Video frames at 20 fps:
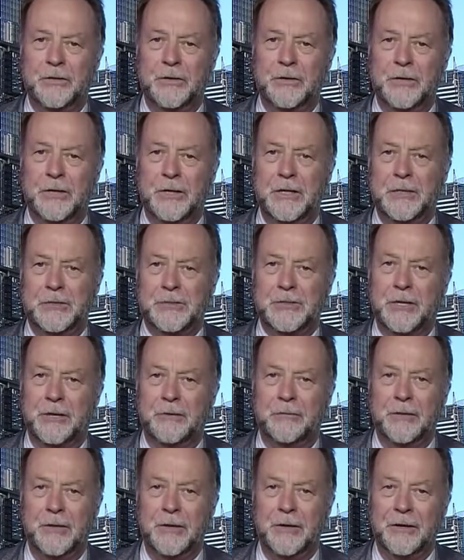
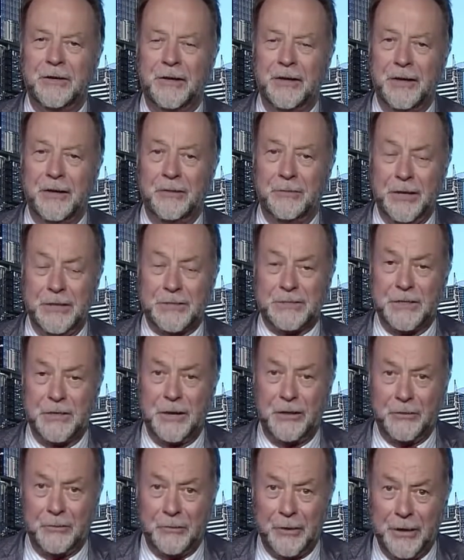Indonesia. That's
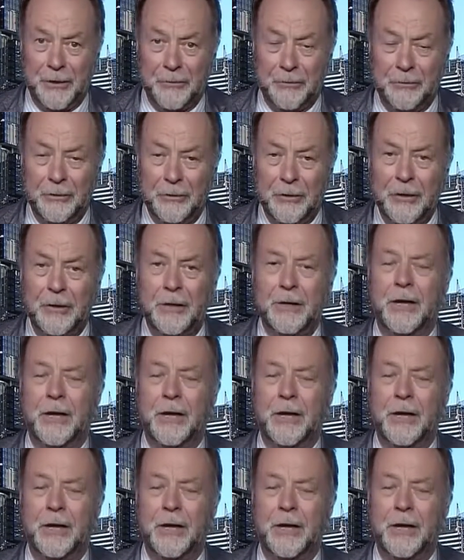another angle.